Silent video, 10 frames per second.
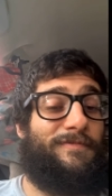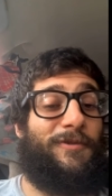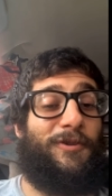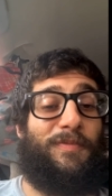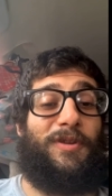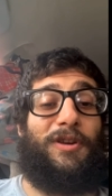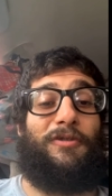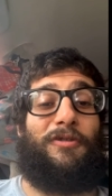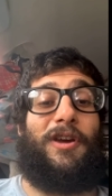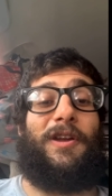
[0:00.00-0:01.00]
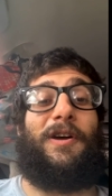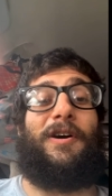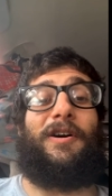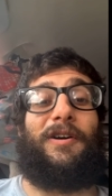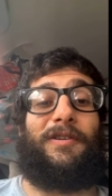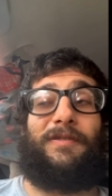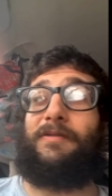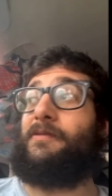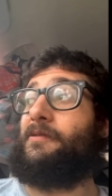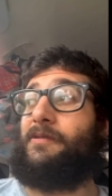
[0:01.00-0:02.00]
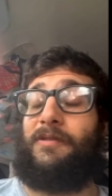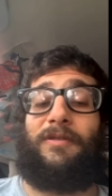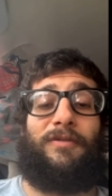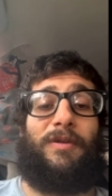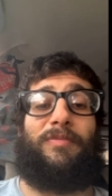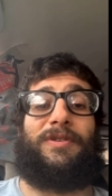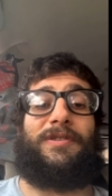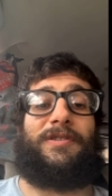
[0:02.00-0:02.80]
could be great. Uh, great business